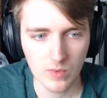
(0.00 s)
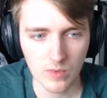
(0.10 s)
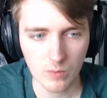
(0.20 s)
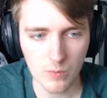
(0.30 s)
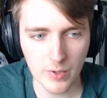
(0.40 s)

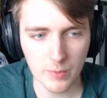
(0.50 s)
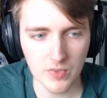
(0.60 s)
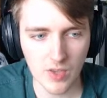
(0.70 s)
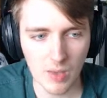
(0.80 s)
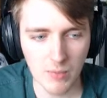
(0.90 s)
We pretty much
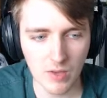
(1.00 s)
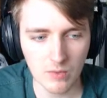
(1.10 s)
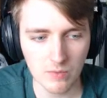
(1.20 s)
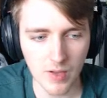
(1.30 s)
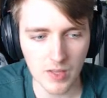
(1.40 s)
cap out
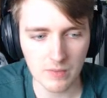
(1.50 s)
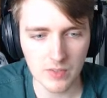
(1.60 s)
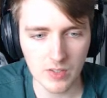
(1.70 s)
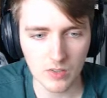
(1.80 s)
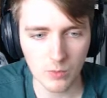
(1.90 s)
at 5-6.